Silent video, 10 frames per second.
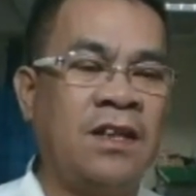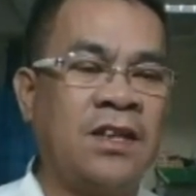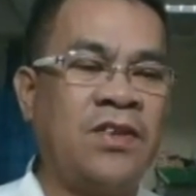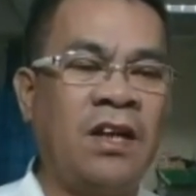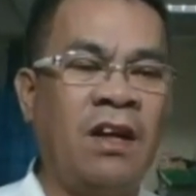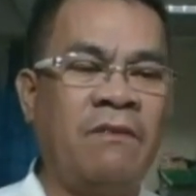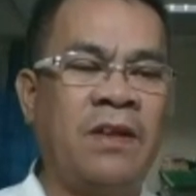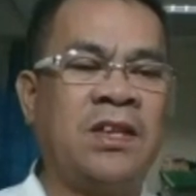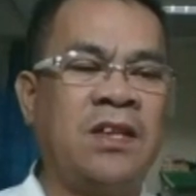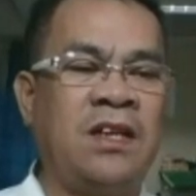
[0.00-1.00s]
So the angular
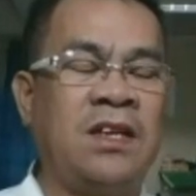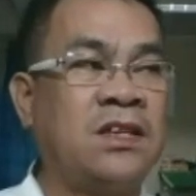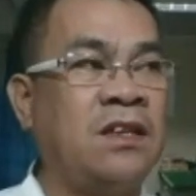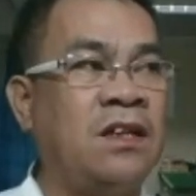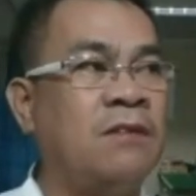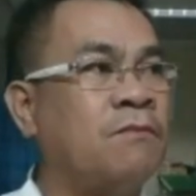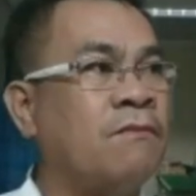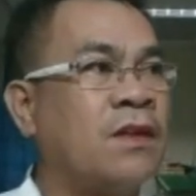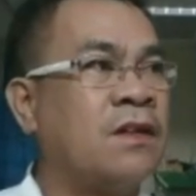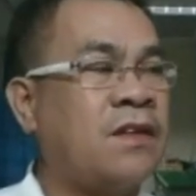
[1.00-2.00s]
velocity is the
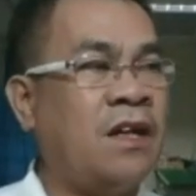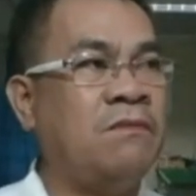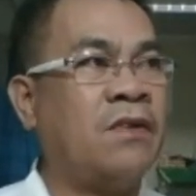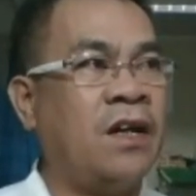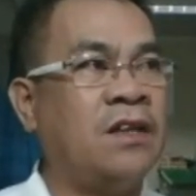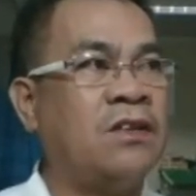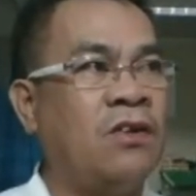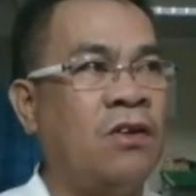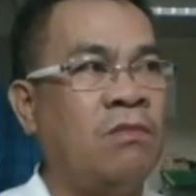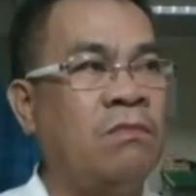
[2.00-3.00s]
time rate
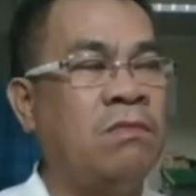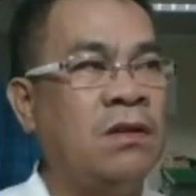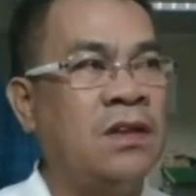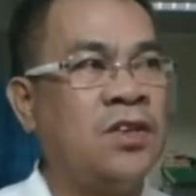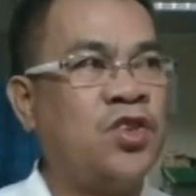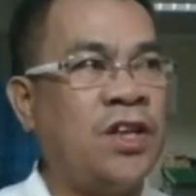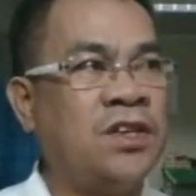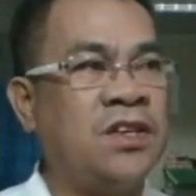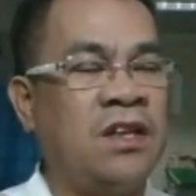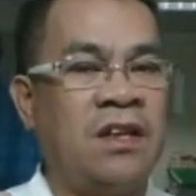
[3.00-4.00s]
of
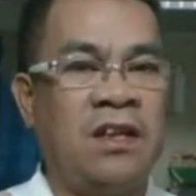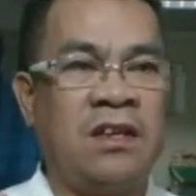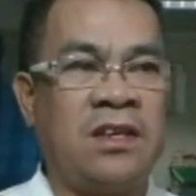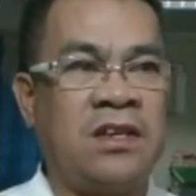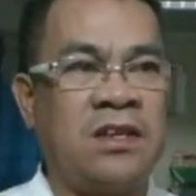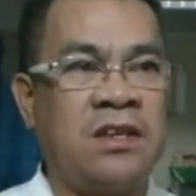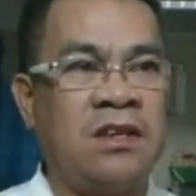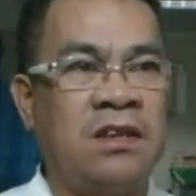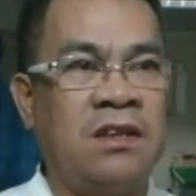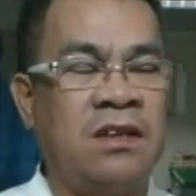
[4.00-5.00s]
changing its
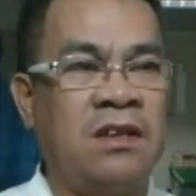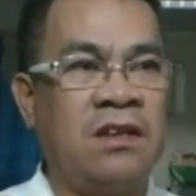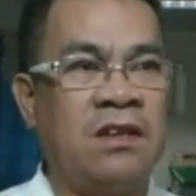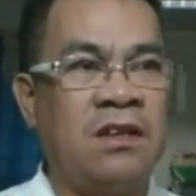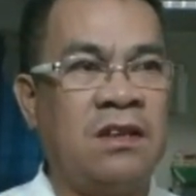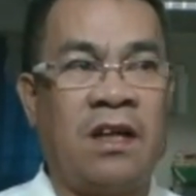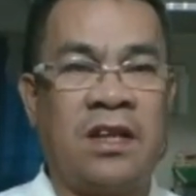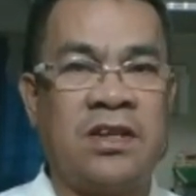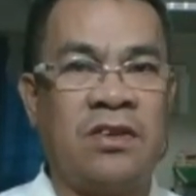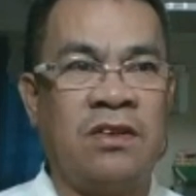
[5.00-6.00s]

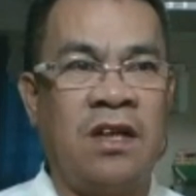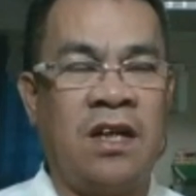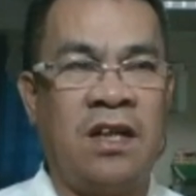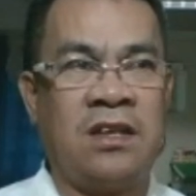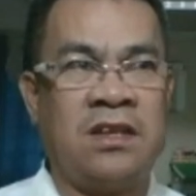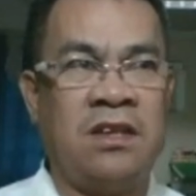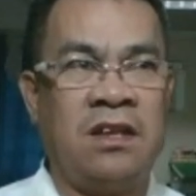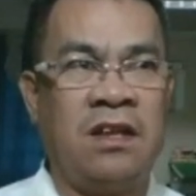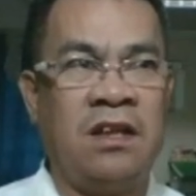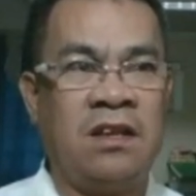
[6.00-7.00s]
direction, and it's
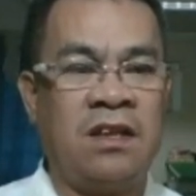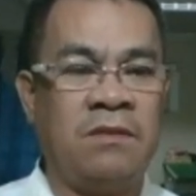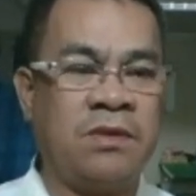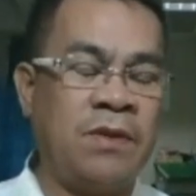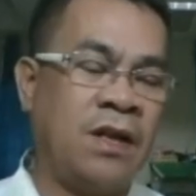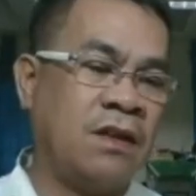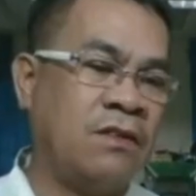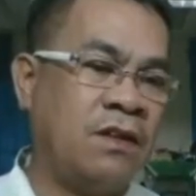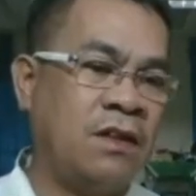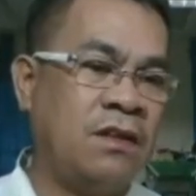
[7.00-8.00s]
the terms of the
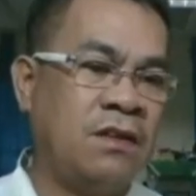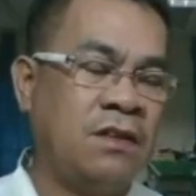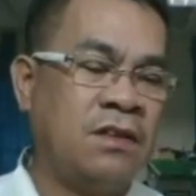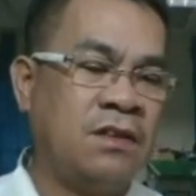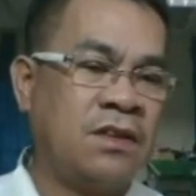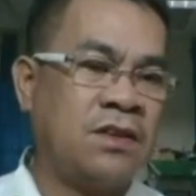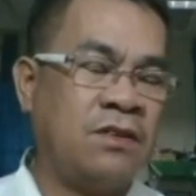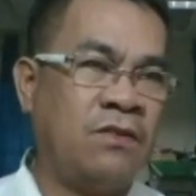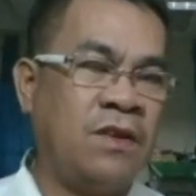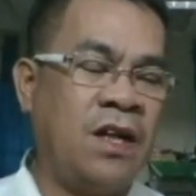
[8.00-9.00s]
angle.
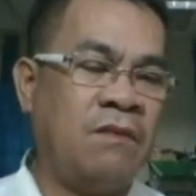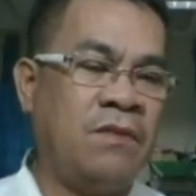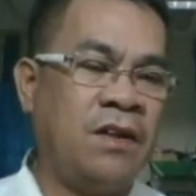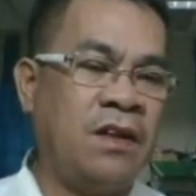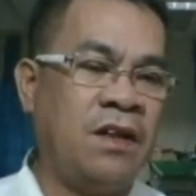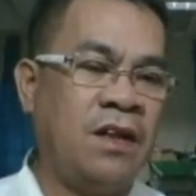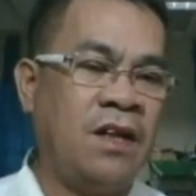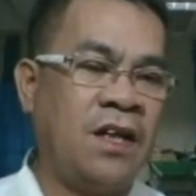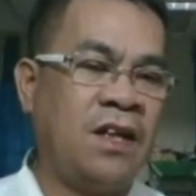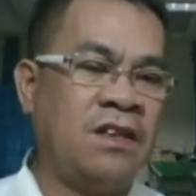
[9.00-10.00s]
So we have the
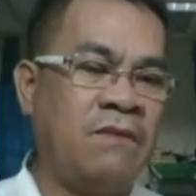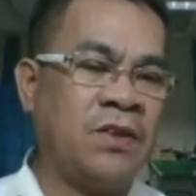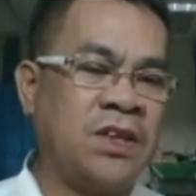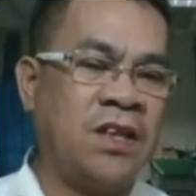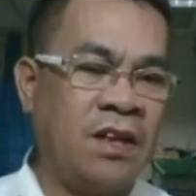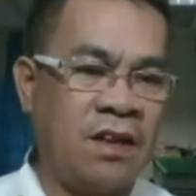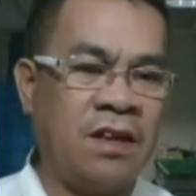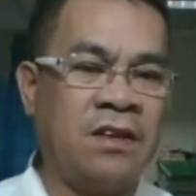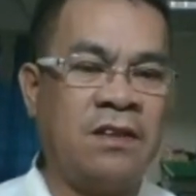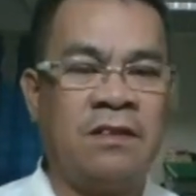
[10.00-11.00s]
another velocity later.